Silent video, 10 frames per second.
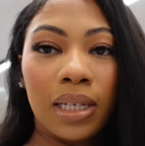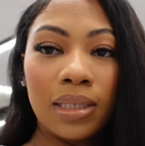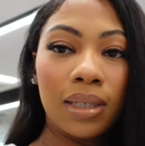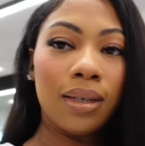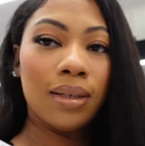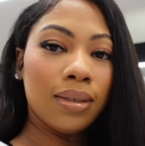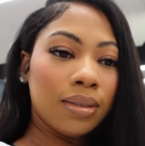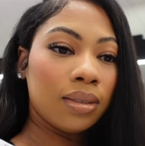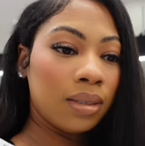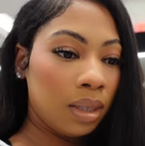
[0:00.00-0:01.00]
that's in
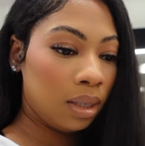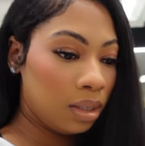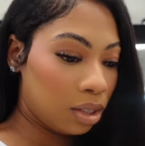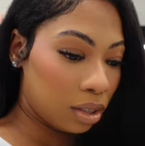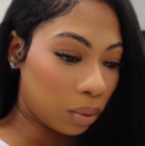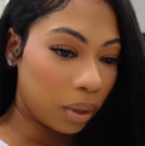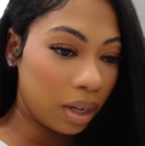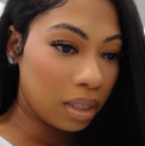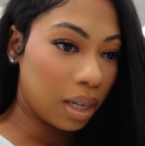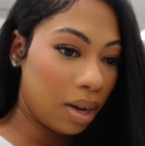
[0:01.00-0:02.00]

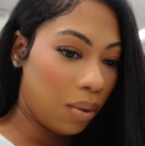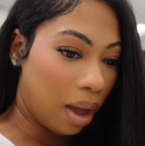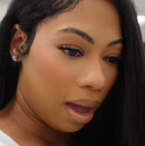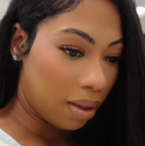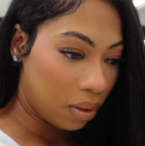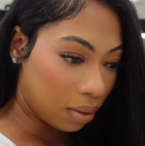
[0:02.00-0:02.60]
stores, they don't have